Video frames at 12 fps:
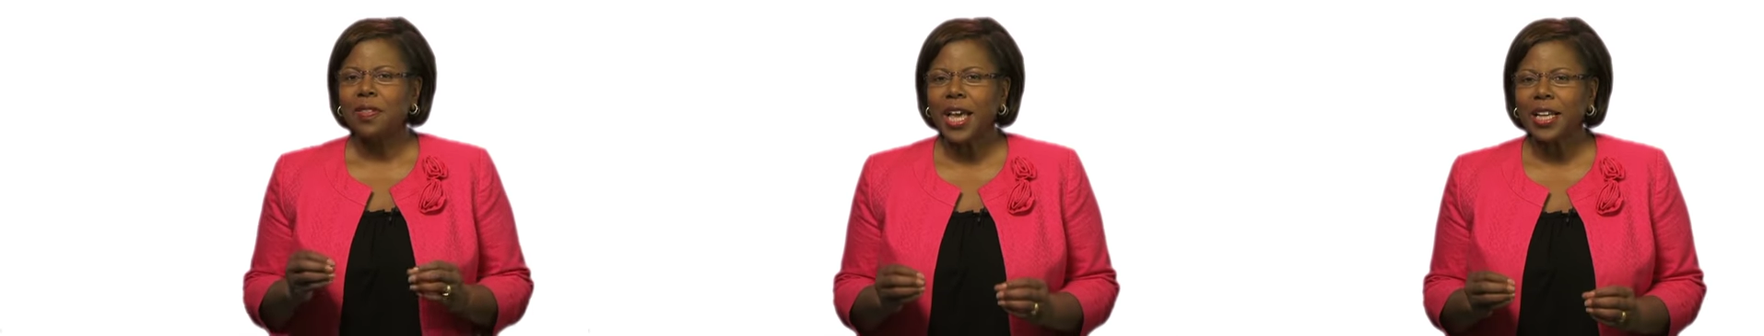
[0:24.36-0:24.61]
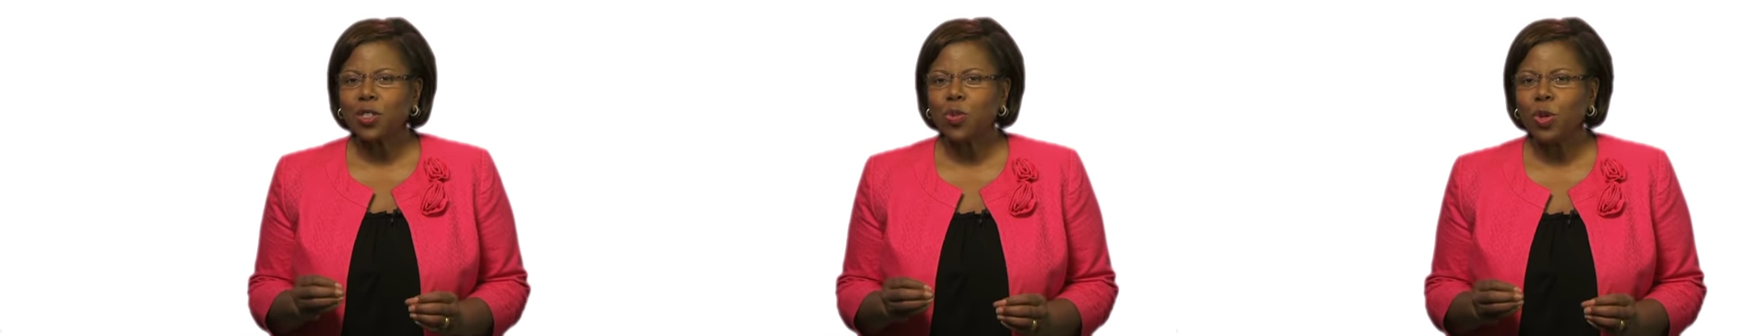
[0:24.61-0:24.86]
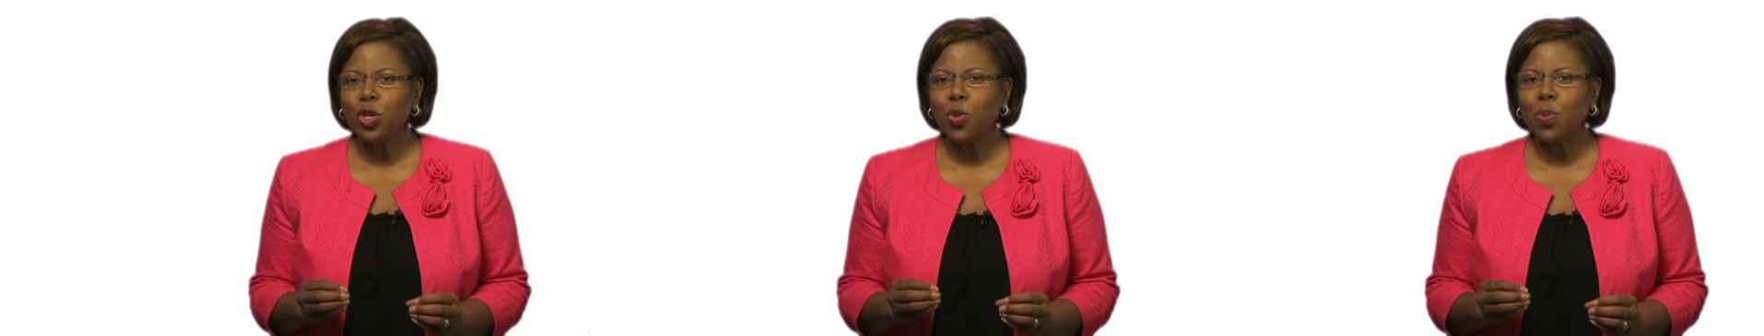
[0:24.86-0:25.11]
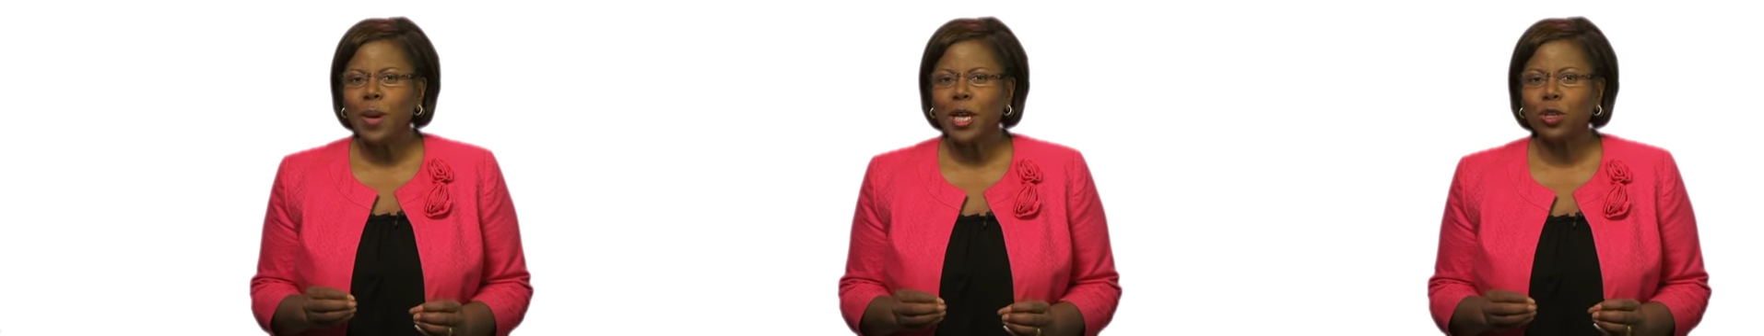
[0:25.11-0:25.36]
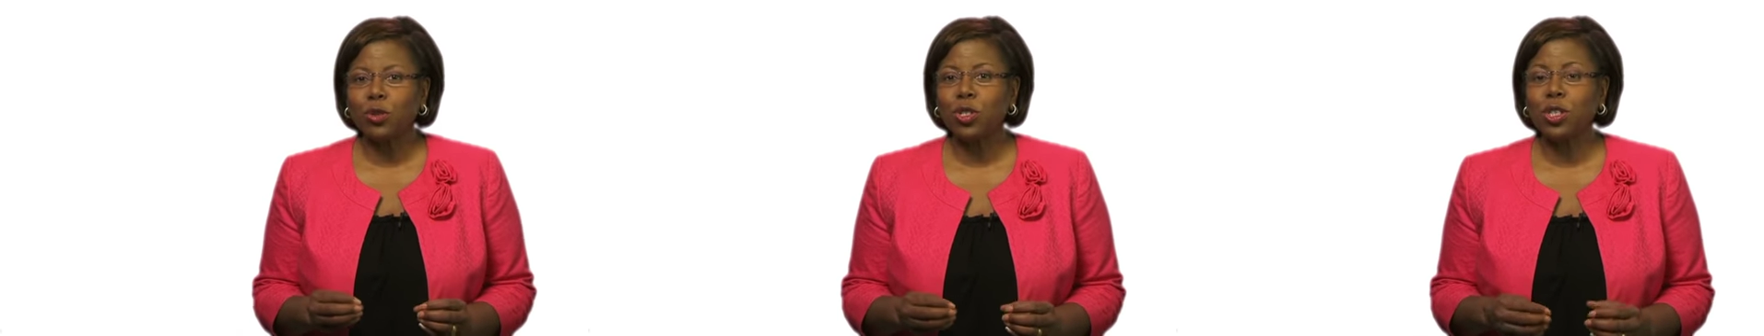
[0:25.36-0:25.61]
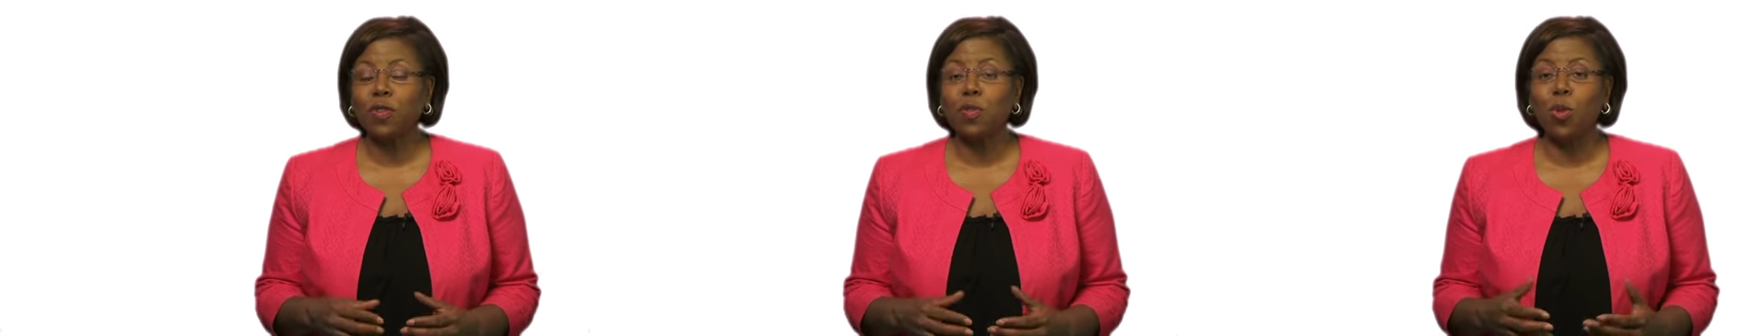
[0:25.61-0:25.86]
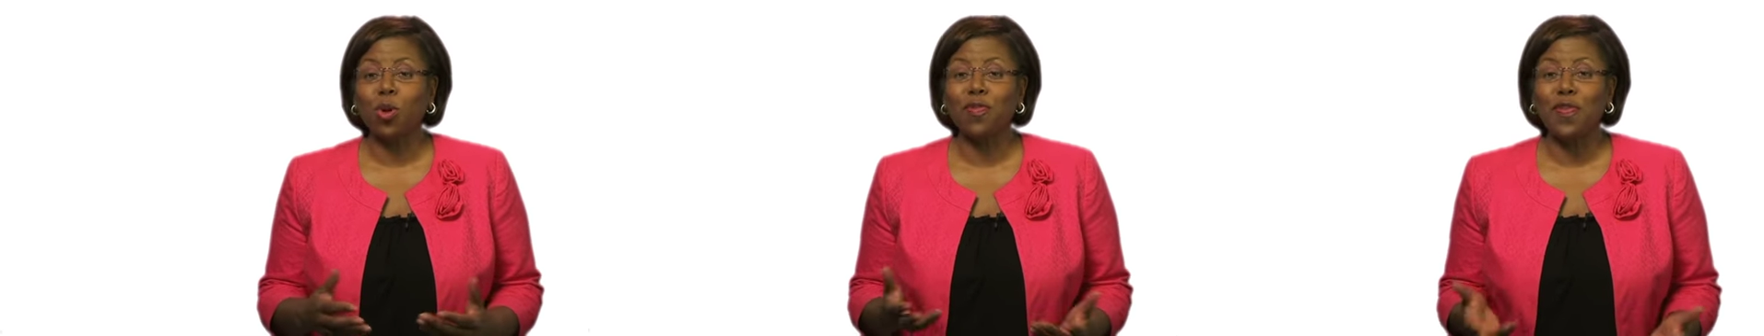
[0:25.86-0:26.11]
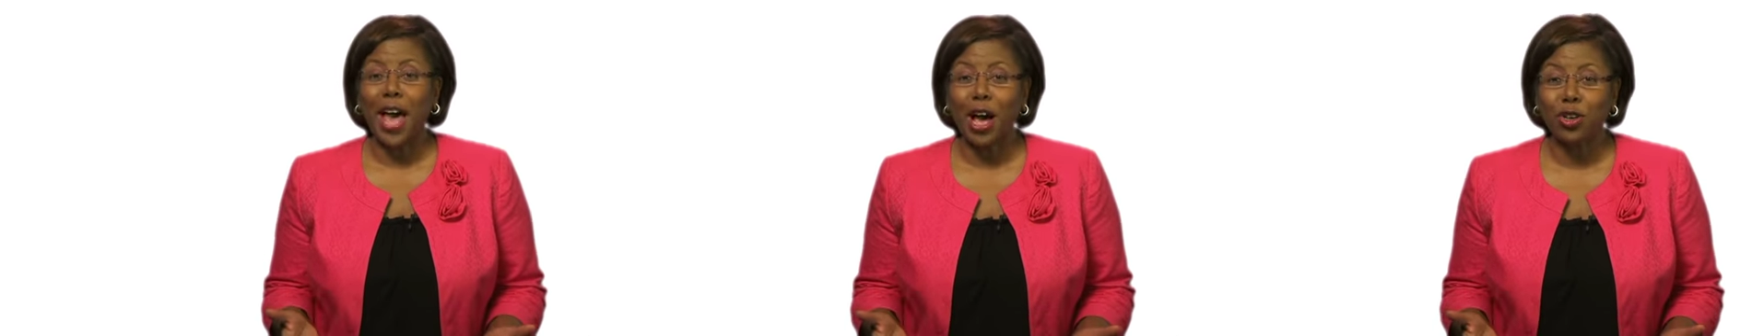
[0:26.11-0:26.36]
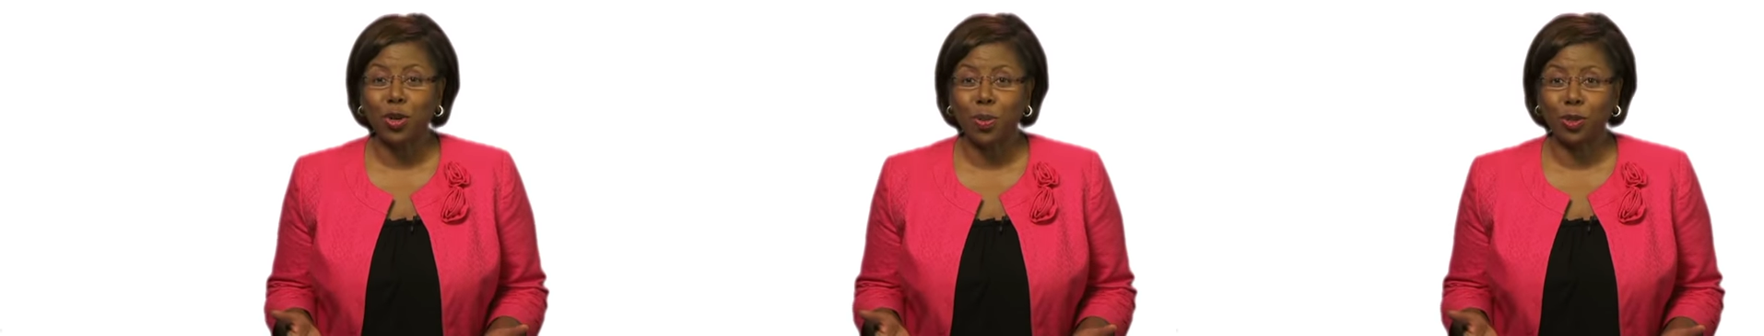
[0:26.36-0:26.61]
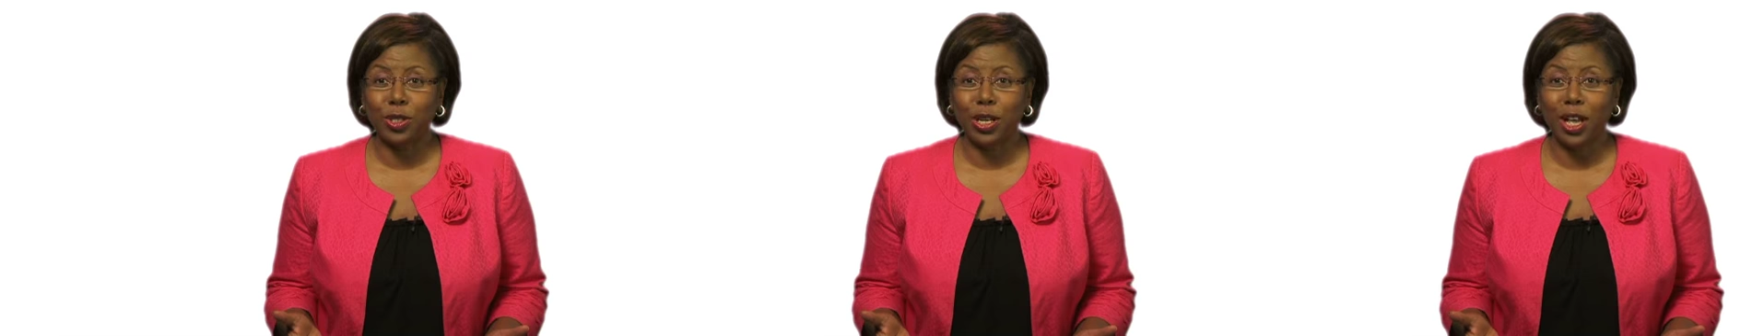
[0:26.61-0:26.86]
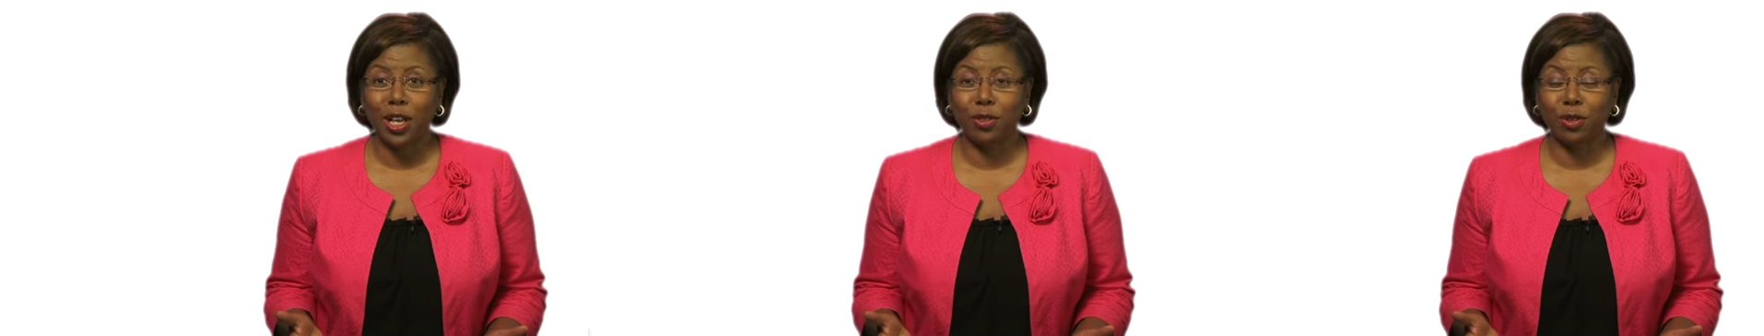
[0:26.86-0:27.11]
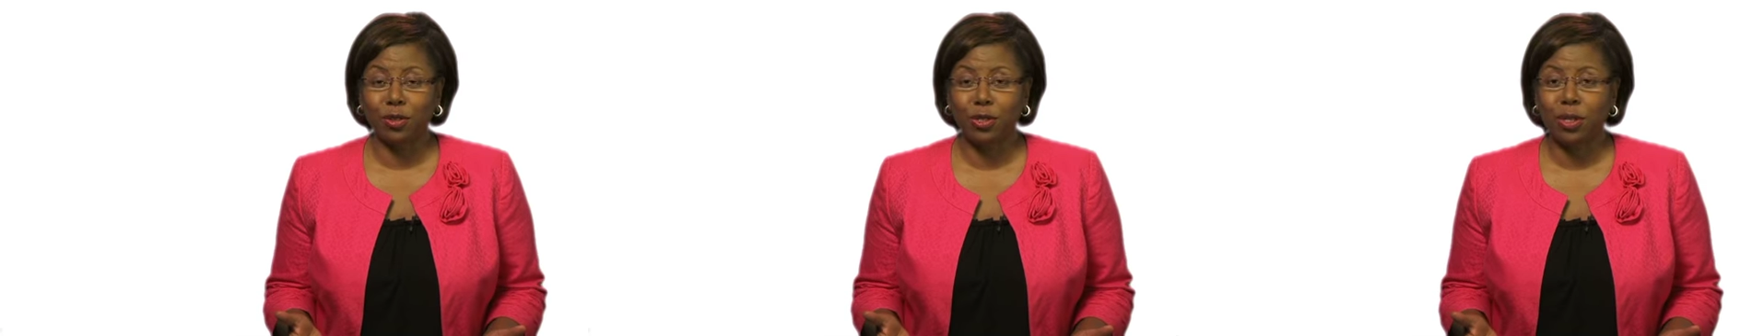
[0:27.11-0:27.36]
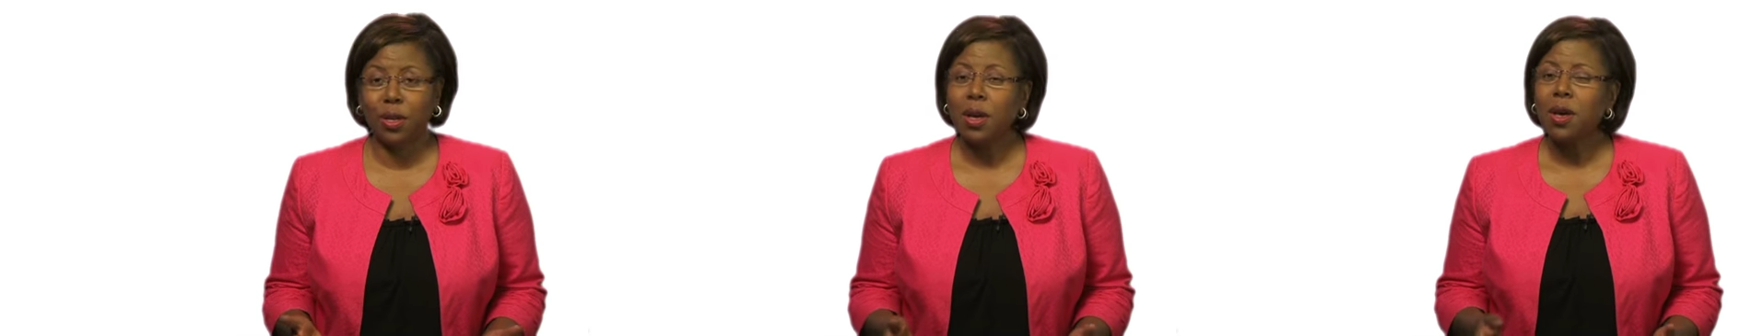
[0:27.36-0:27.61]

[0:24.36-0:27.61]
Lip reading: That's when you make yourself more valuable to others,